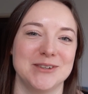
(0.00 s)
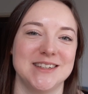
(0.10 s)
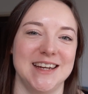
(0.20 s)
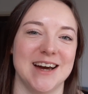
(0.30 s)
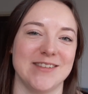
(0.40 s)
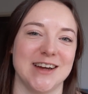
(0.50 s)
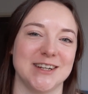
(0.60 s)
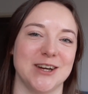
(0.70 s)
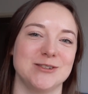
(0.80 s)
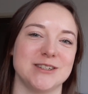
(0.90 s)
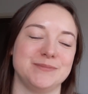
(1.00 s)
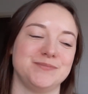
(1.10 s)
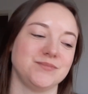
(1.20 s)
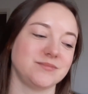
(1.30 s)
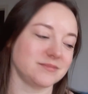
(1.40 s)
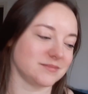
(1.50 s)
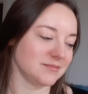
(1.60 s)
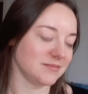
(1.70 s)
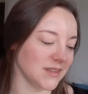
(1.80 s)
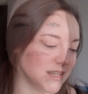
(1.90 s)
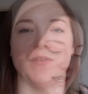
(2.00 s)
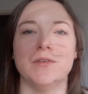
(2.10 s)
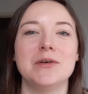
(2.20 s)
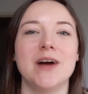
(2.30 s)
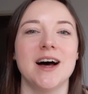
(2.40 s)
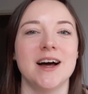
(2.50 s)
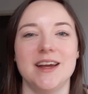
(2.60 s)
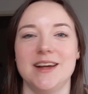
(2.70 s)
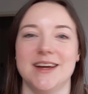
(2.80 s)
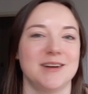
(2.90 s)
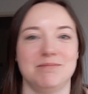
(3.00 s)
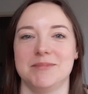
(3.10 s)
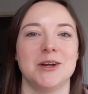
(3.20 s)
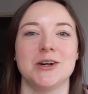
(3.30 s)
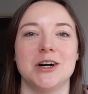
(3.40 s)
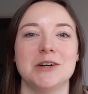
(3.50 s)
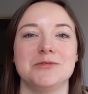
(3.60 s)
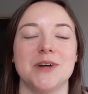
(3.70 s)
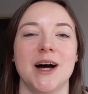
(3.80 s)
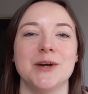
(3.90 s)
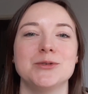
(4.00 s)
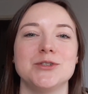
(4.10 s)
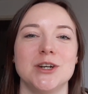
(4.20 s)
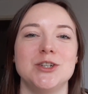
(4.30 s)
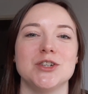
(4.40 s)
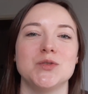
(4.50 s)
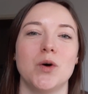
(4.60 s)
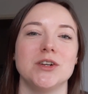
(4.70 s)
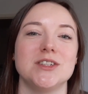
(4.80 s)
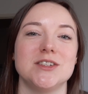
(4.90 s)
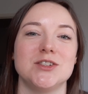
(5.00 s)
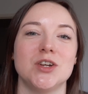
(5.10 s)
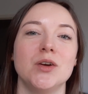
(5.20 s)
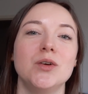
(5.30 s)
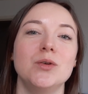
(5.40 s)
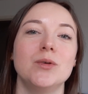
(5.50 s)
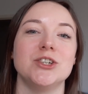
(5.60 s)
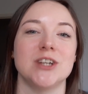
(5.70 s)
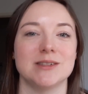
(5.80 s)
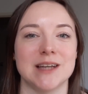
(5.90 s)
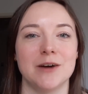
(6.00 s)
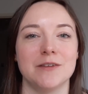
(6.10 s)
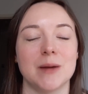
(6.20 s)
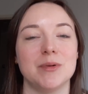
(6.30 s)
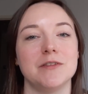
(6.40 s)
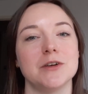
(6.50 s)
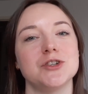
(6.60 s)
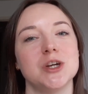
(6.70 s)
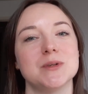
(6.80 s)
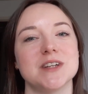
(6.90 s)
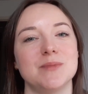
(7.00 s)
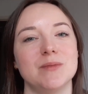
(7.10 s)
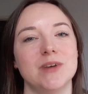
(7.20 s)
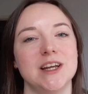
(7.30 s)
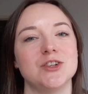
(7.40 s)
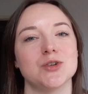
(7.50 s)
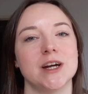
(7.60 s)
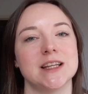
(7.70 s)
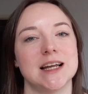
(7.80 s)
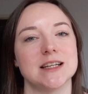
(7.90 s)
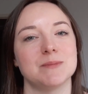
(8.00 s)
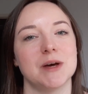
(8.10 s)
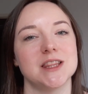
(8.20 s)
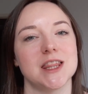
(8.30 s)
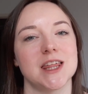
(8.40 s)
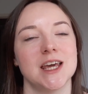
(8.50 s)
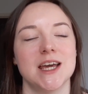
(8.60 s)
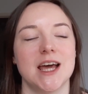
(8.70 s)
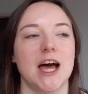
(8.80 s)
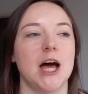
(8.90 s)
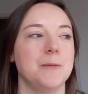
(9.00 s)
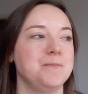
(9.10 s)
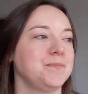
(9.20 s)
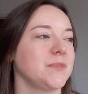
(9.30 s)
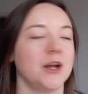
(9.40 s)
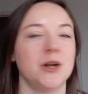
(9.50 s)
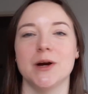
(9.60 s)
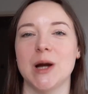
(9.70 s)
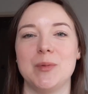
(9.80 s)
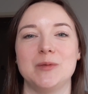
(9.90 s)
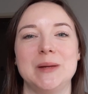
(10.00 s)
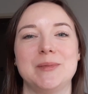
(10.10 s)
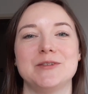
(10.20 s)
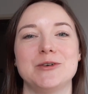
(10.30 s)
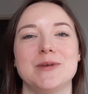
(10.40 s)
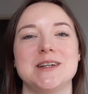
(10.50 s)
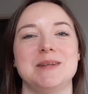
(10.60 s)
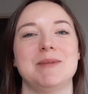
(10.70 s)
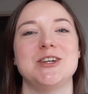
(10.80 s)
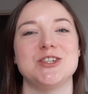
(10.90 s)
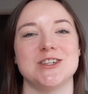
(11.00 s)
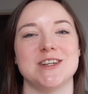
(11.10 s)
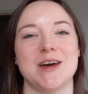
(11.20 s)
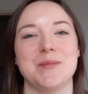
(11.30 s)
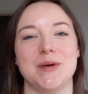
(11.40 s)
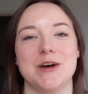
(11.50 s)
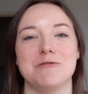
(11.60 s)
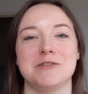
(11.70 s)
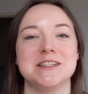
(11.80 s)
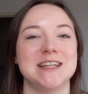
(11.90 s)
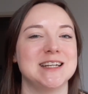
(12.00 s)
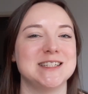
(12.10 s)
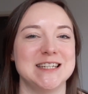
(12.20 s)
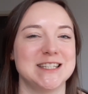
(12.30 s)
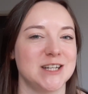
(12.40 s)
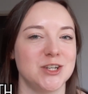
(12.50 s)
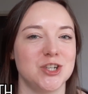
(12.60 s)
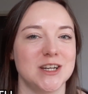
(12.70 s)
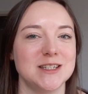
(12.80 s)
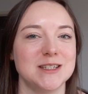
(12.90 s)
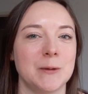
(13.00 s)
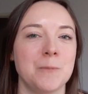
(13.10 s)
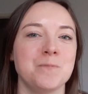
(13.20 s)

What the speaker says: see how that goes. Before I log off, I also just want to shout out a couple of Flosstubers I've been really enjoying the last month. I know a couple of people have already mentioned her, but Frizzy Lizzy Stitches,